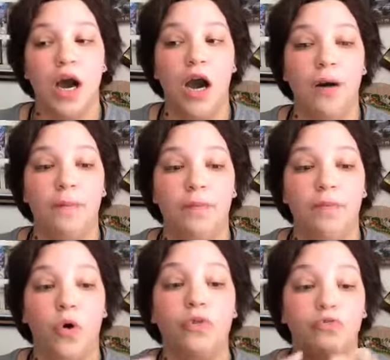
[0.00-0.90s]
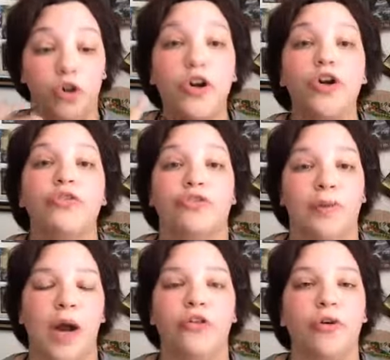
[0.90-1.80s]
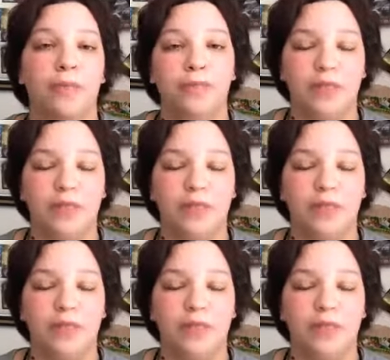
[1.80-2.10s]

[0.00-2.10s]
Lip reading: or learn from other